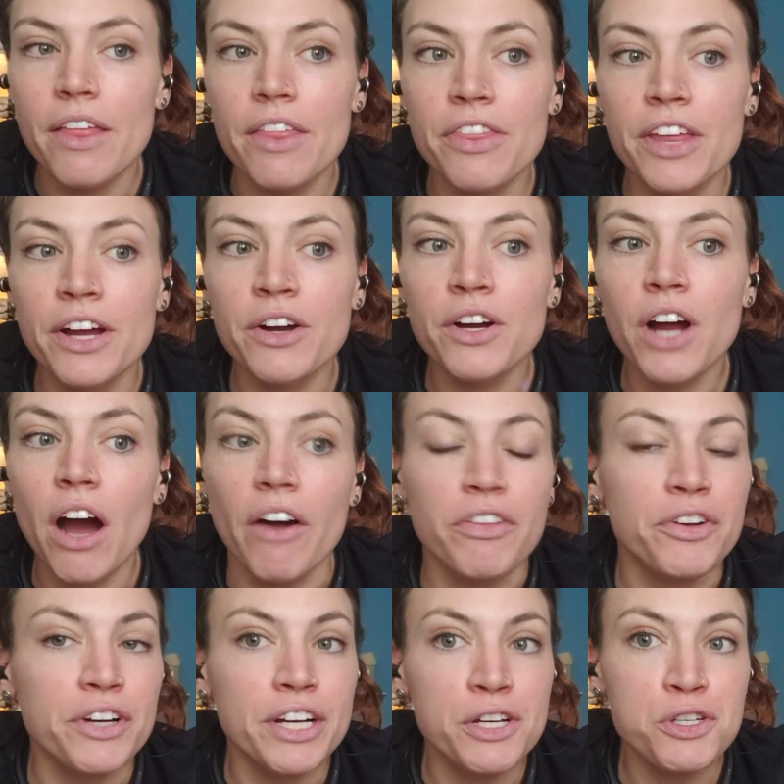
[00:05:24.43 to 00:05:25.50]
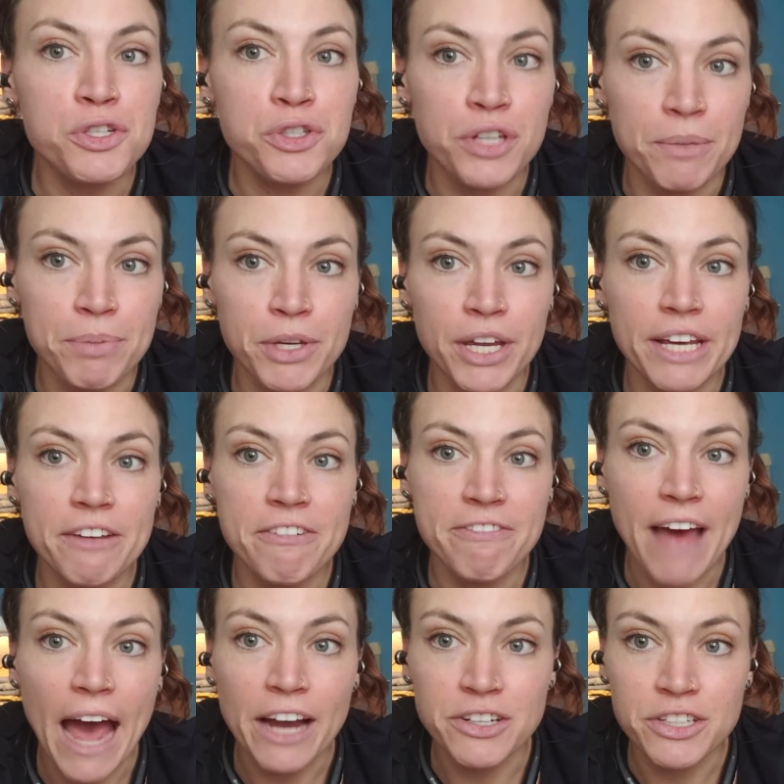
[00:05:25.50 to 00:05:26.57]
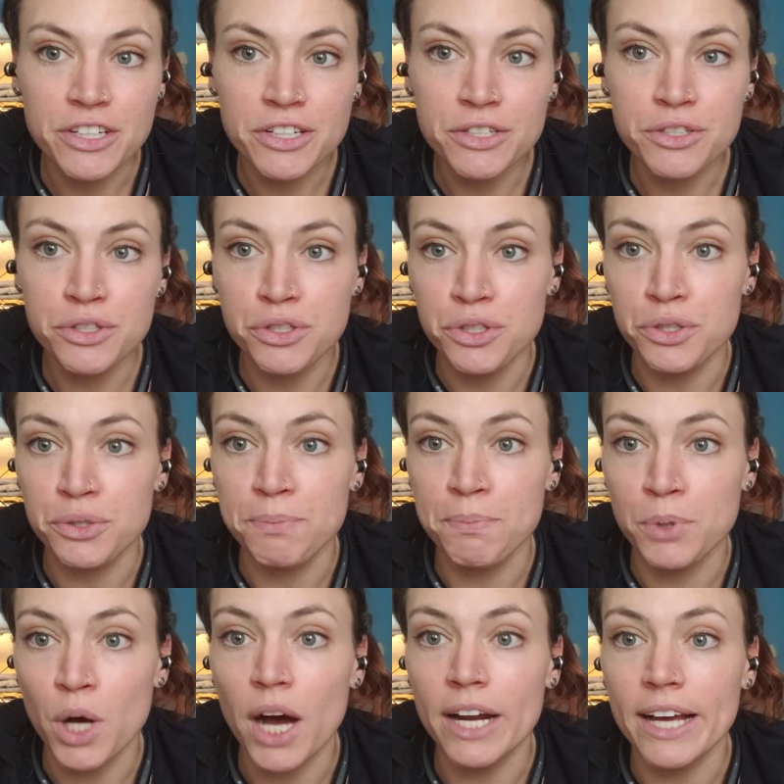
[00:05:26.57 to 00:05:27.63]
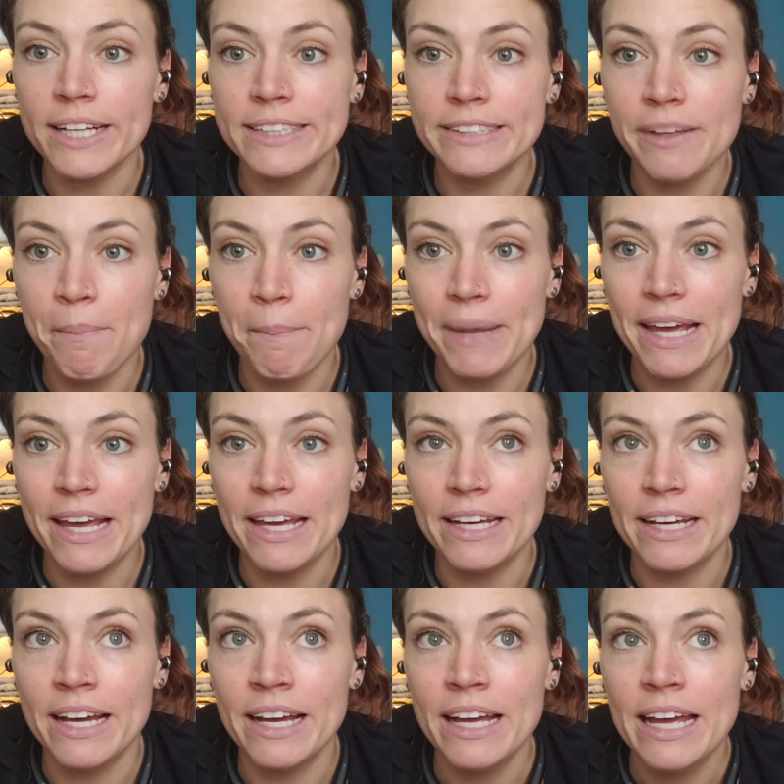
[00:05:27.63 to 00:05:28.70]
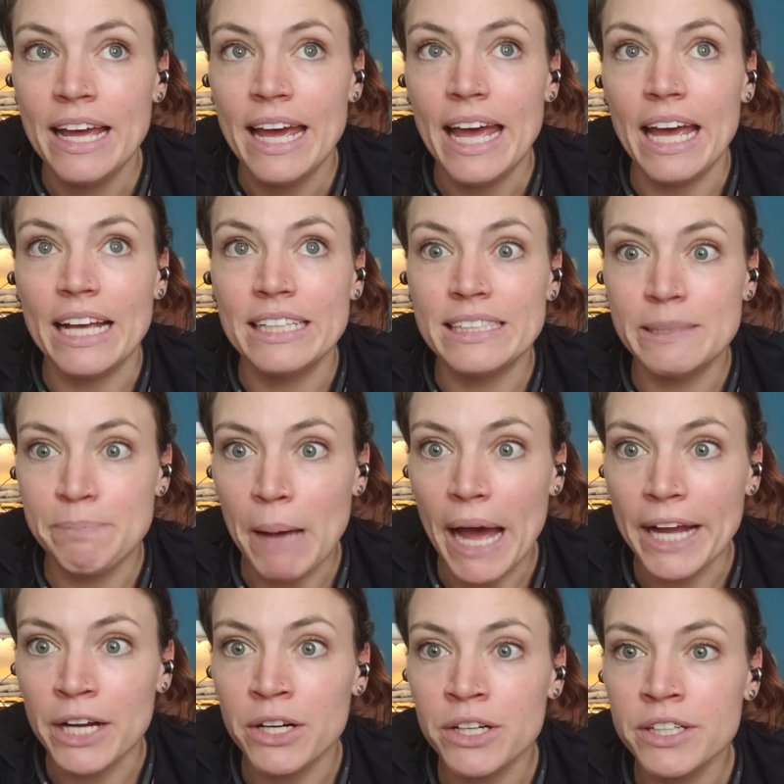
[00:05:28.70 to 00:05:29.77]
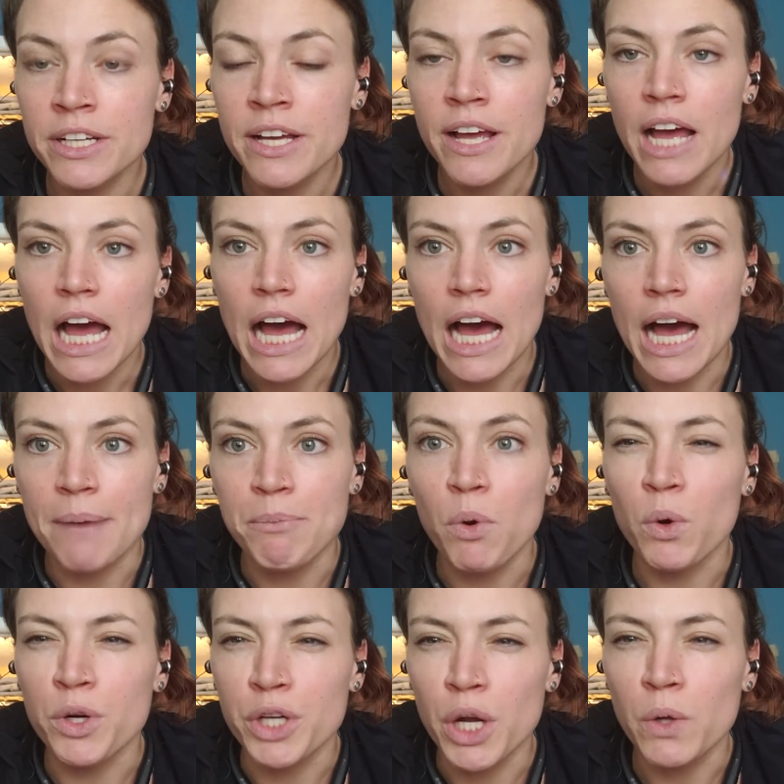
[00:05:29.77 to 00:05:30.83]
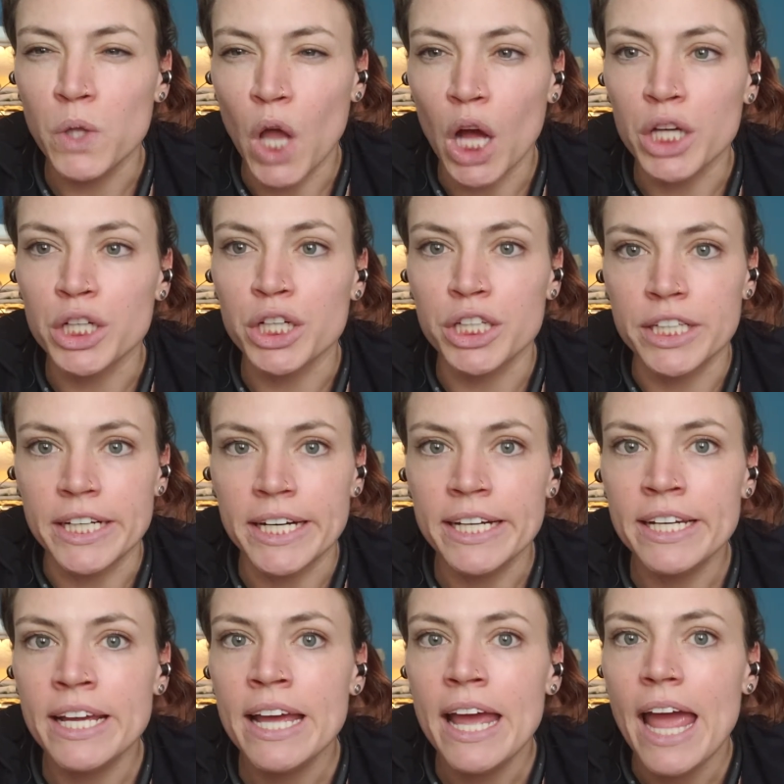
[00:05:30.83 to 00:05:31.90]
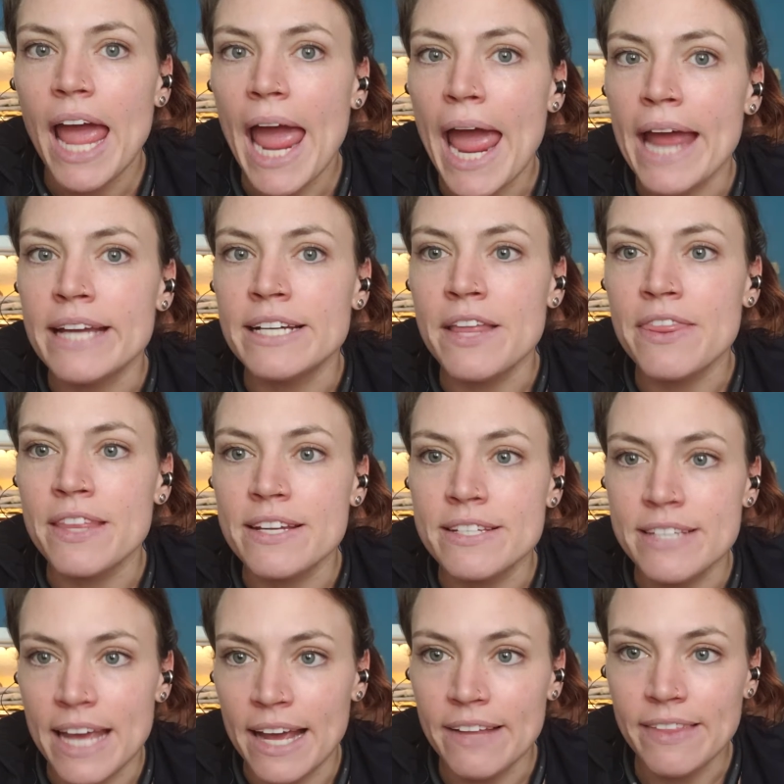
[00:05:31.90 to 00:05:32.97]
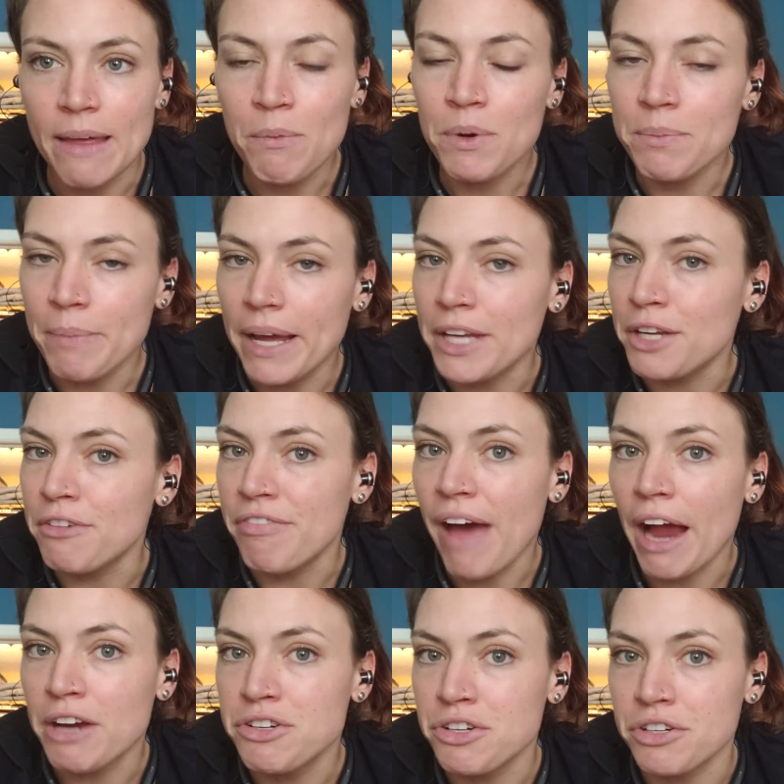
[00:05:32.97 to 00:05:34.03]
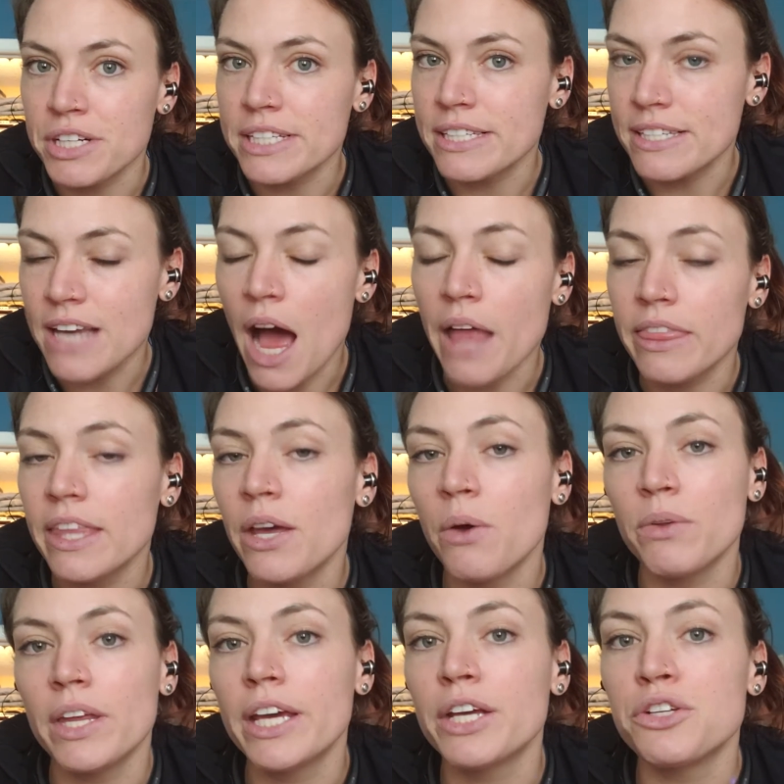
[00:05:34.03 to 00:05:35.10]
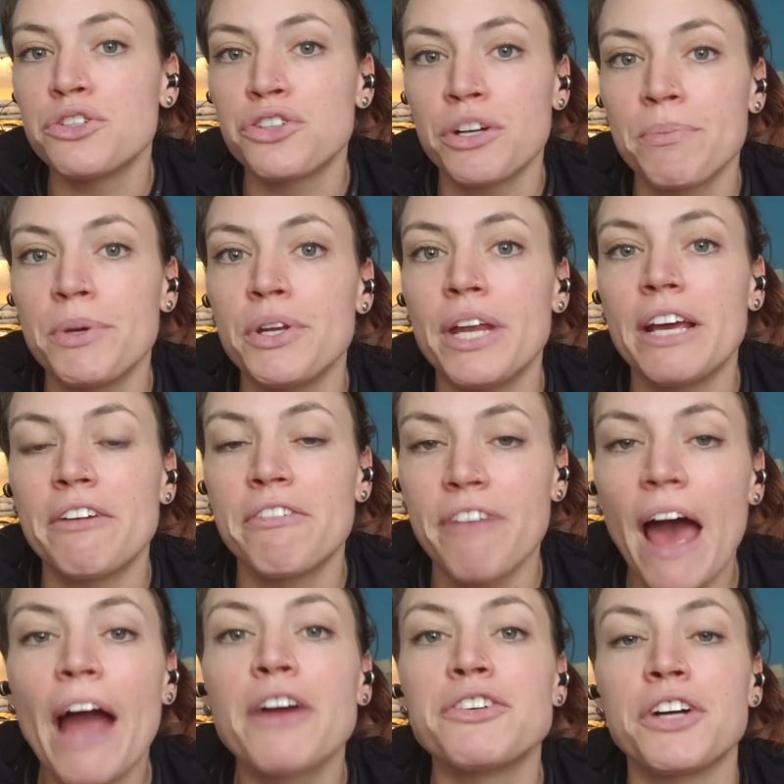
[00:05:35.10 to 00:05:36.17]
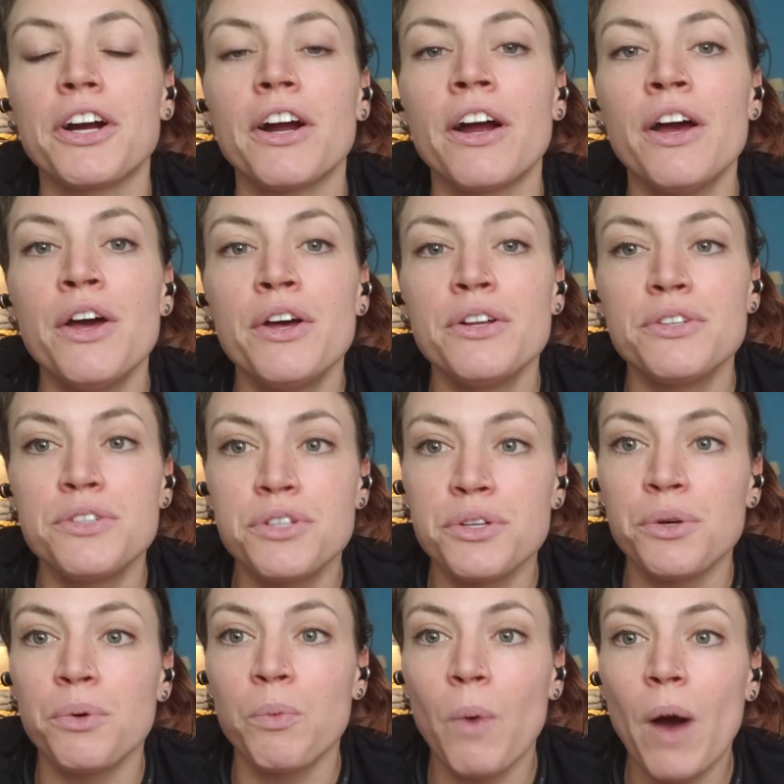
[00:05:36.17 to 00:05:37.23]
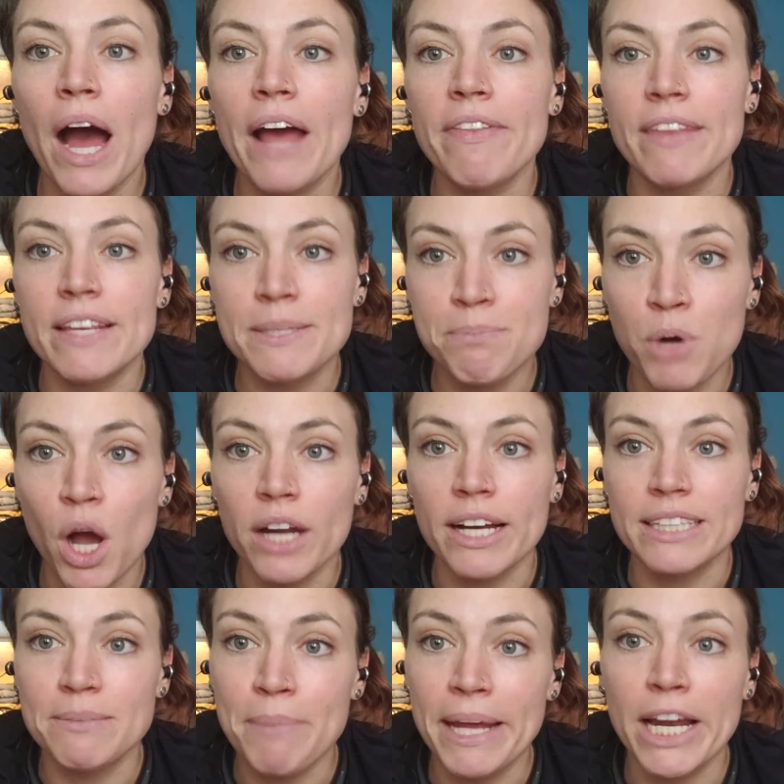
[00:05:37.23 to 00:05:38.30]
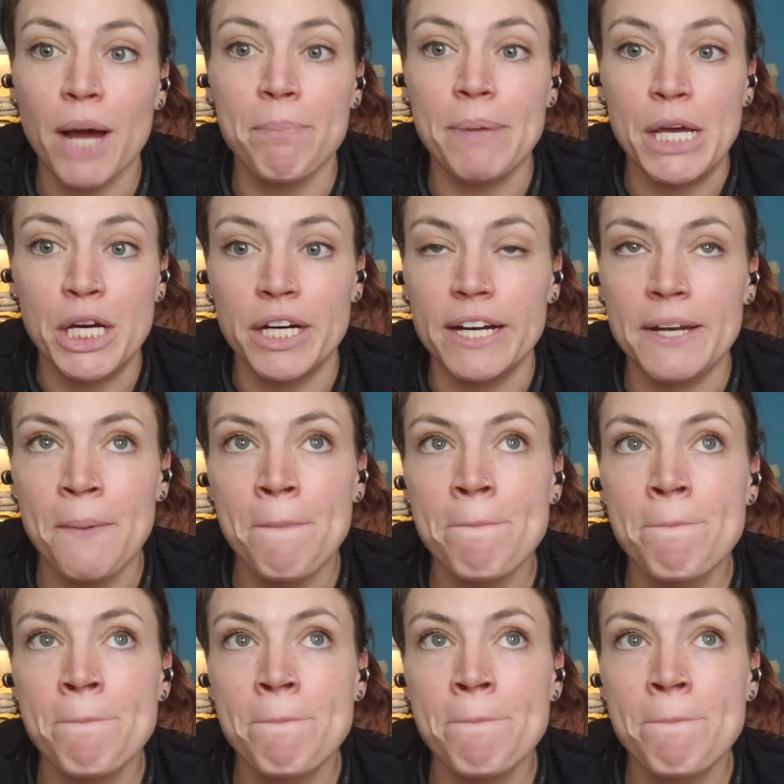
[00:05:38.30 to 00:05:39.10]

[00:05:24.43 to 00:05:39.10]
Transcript: there are other contributing factors to products being expired or no longer good, and the date they were manufactured is not the only contributing factor to why this product may not be good.